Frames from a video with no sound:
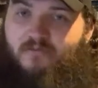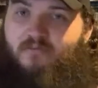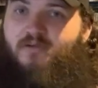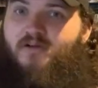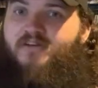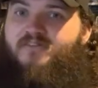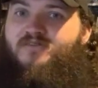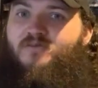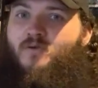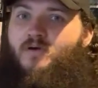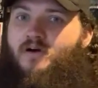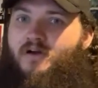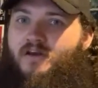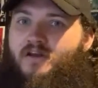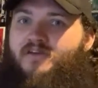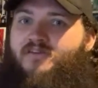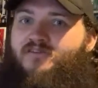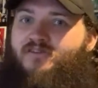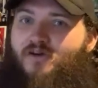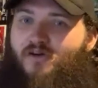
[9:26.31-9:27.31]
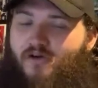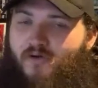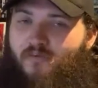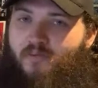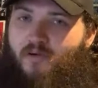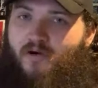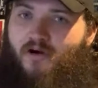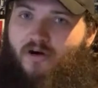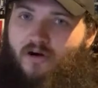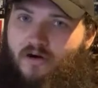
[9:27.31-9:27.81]
The +1 is
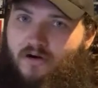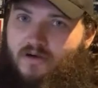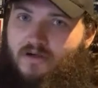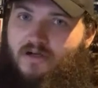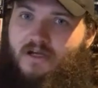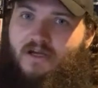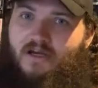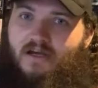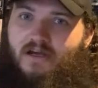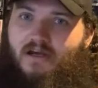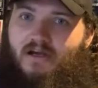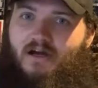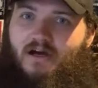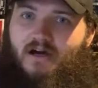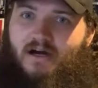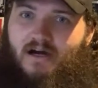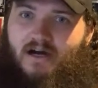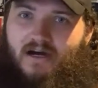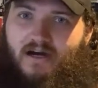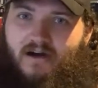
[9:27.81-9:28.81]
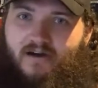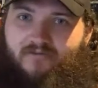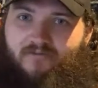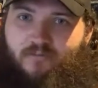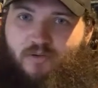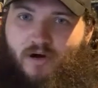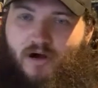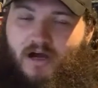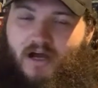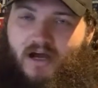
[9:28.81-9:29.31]
Logan Paul
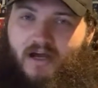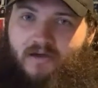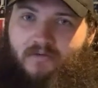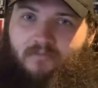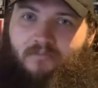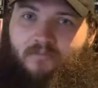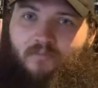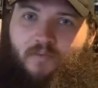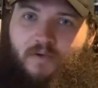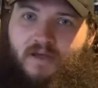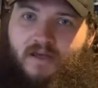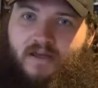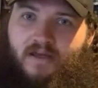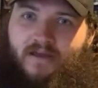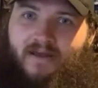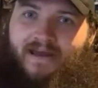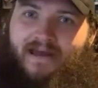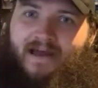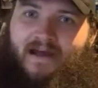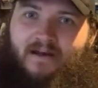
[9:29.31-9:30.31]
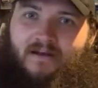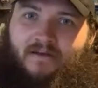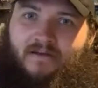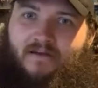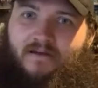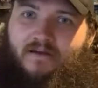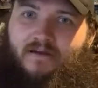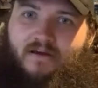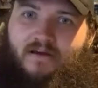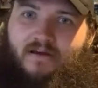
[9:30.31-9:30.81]
of Prime being added